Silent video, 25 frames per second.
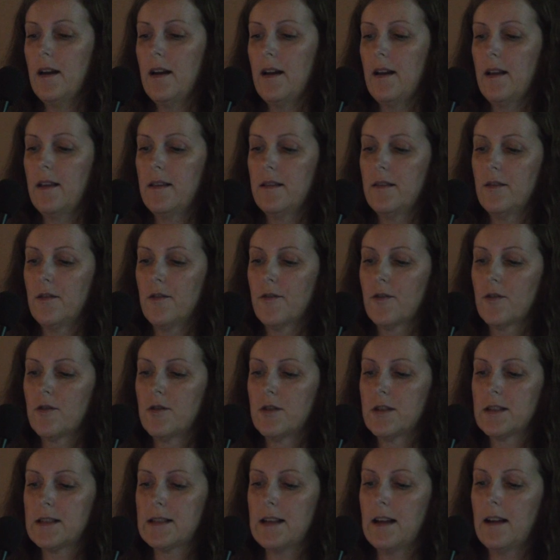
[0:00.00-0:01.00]
and of
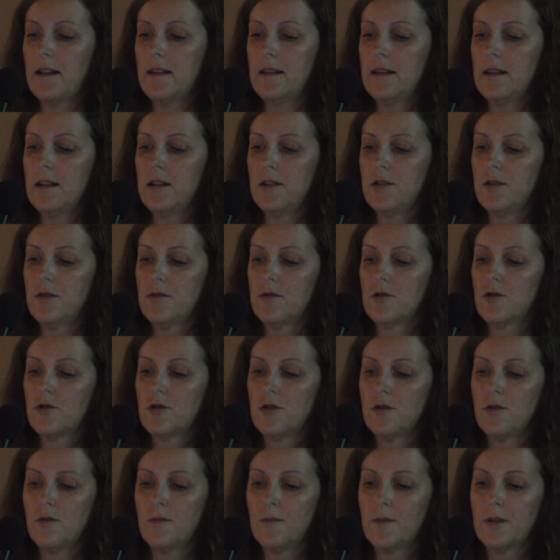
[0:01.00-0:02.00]
course then induce
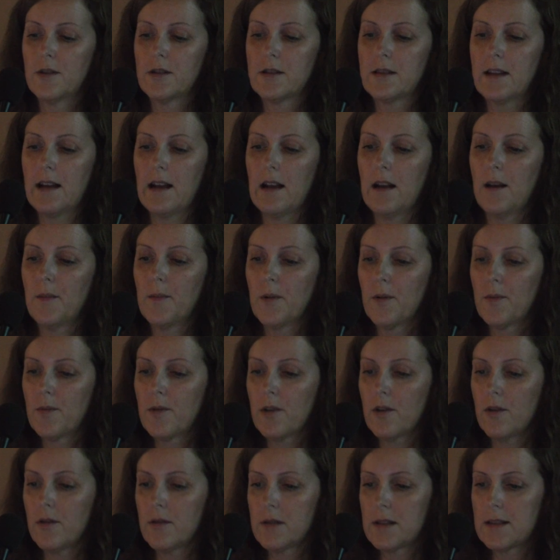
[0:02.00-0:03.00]
tumor cell
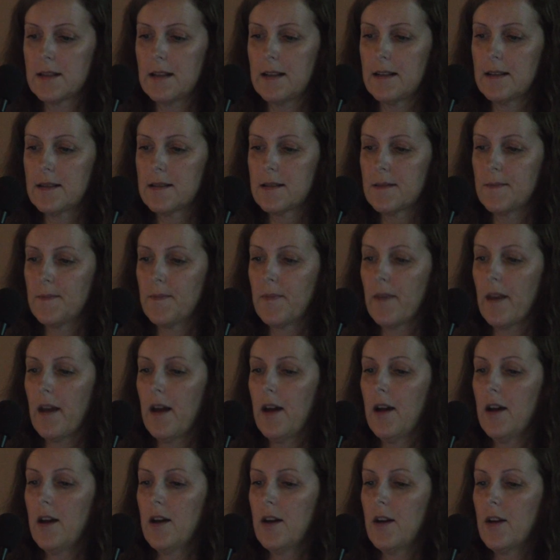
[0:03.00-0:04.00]
apoptosis.
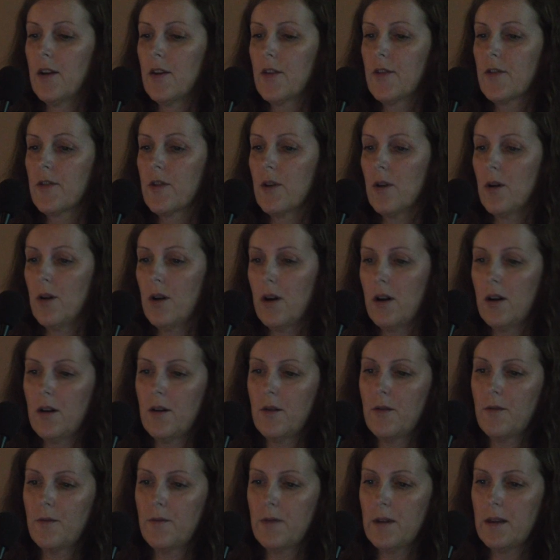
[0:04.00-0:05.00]

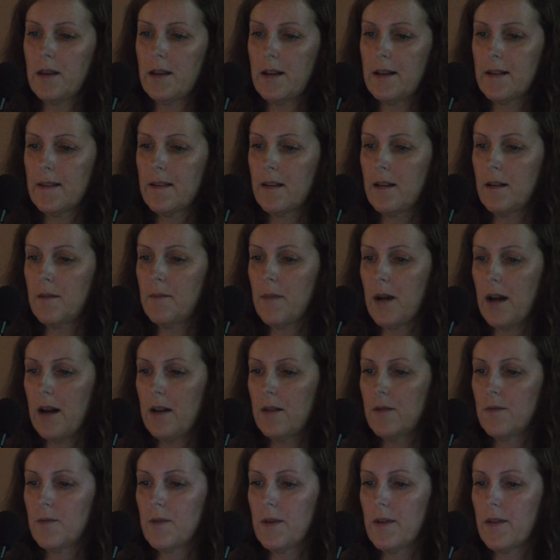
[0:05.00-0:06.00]
So with this in
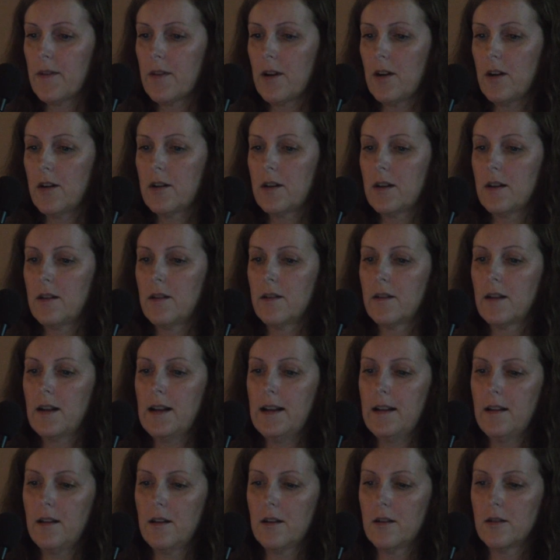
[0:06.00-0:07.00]
mind, we started a
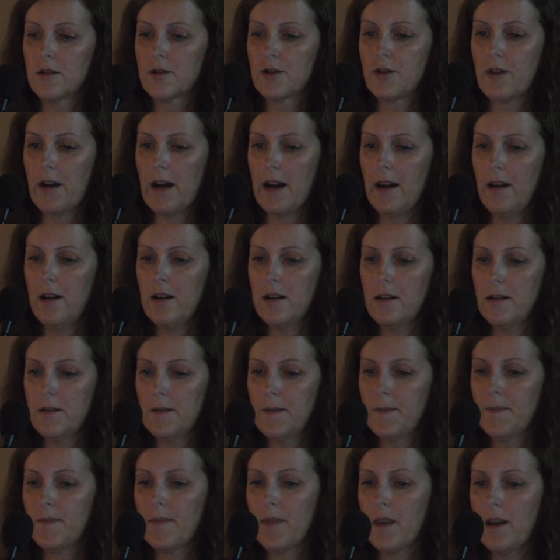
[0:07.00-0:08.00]
clinical trial,
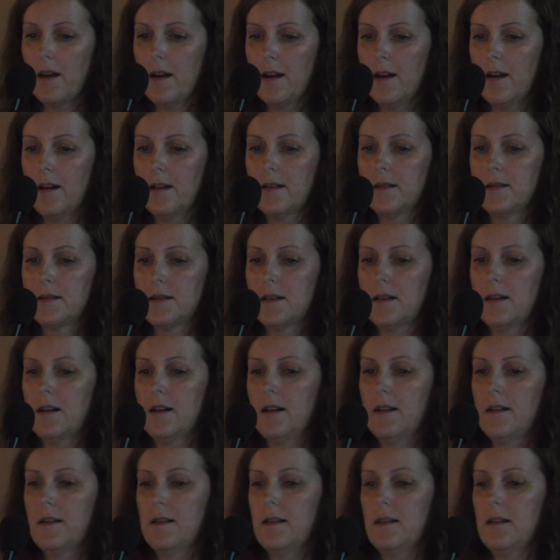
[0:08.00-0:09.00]
and
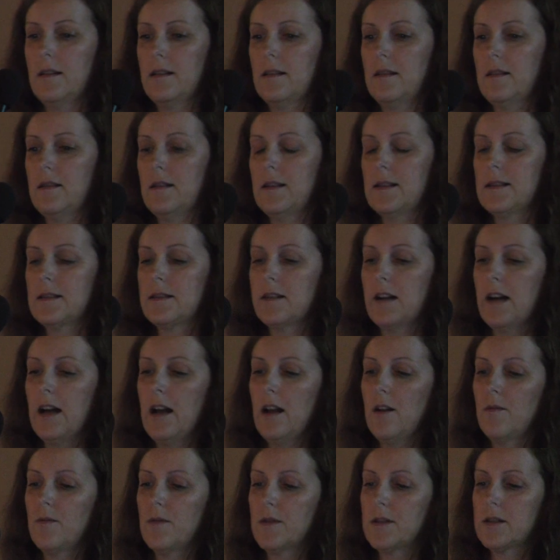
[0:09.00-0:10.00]
this
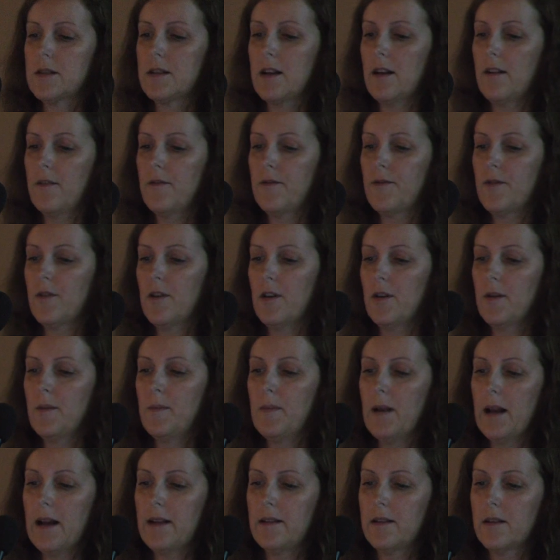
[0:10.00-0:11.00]
trial was done for
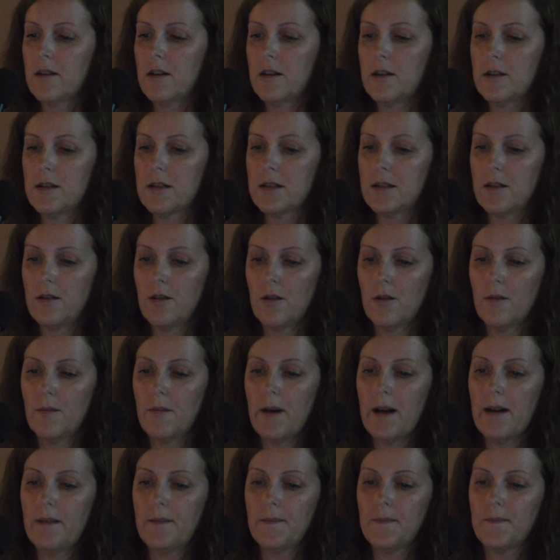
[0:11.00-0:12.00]
bladder
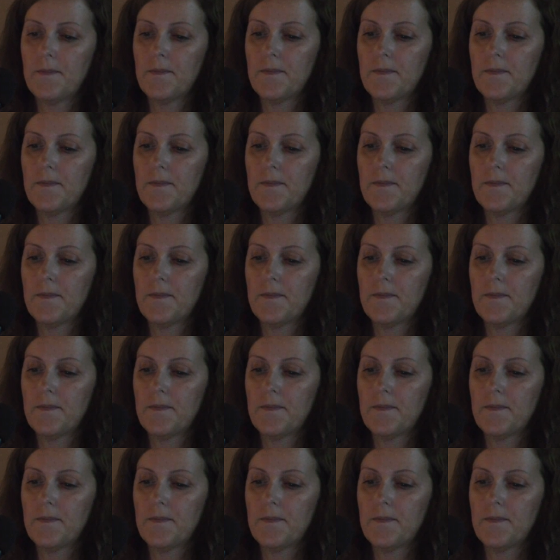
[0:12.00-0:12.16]
carcinoma.